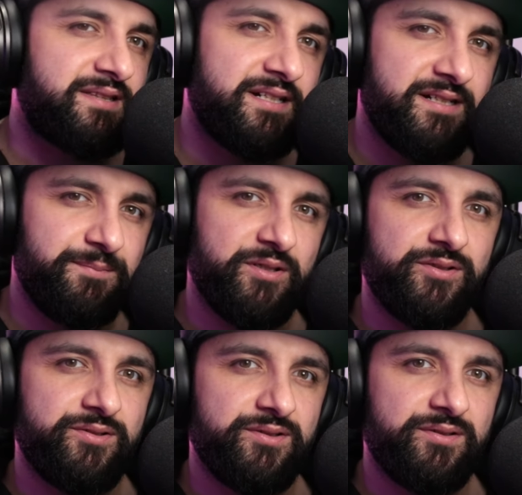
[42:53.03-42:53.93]
30
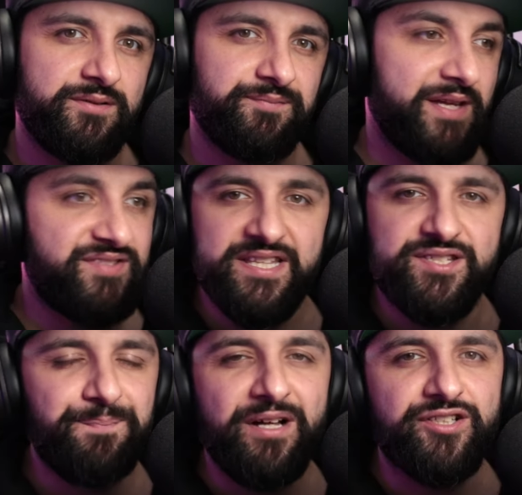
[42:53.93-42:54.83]
mode. I've said this
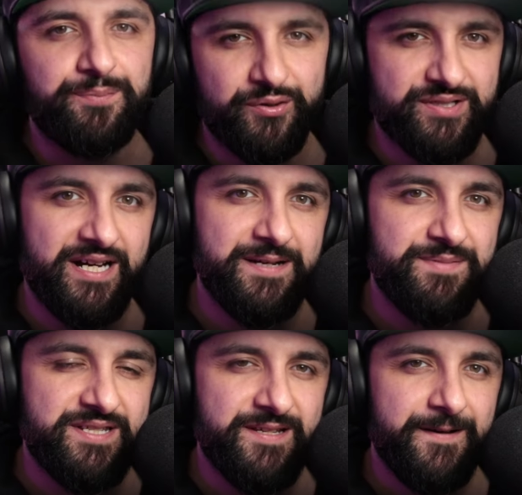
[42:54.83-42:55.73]
multiple times